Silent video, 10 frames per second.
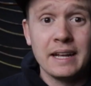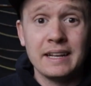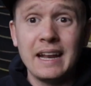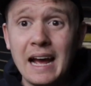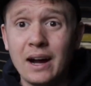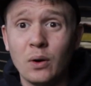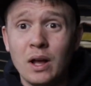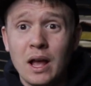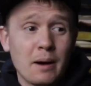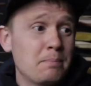Now,
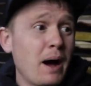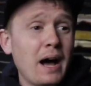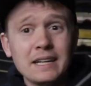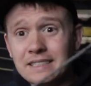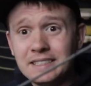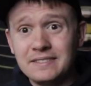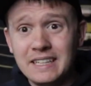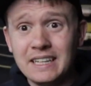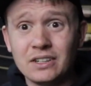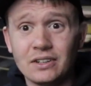a positive
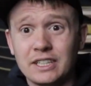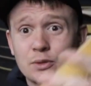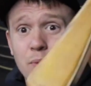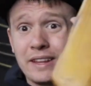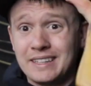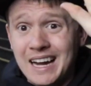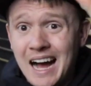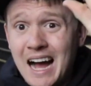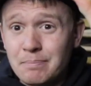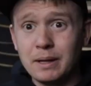tiller is where the
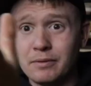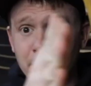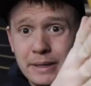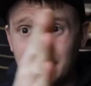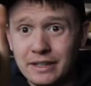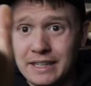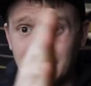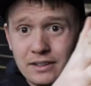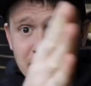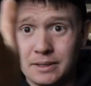top limb from here to
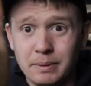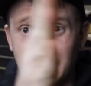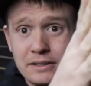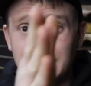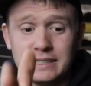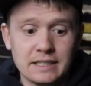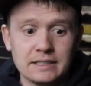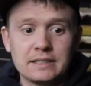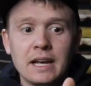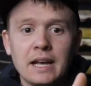here is a bigger
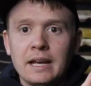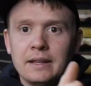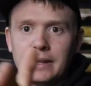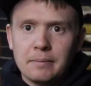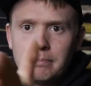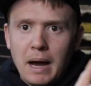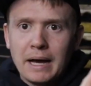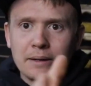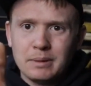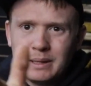distance than the
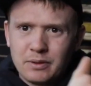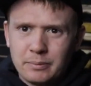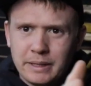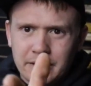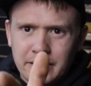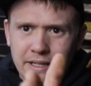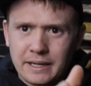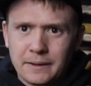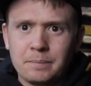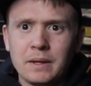bottom limb from here to
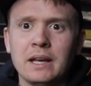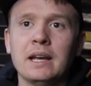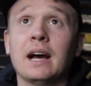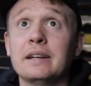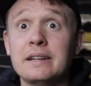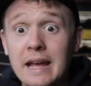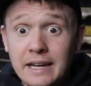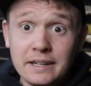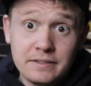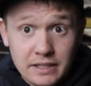here. A
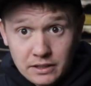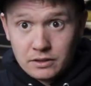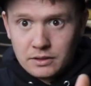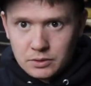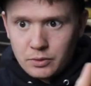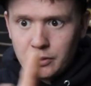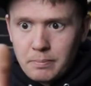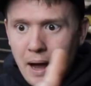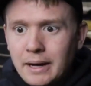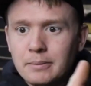negative tiller is where the
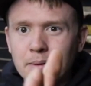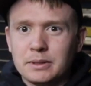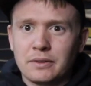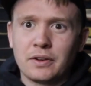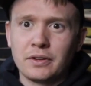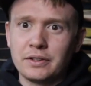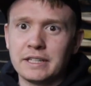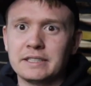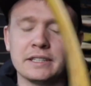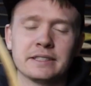bottom limb's a further
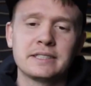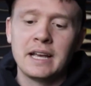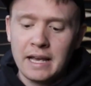distance.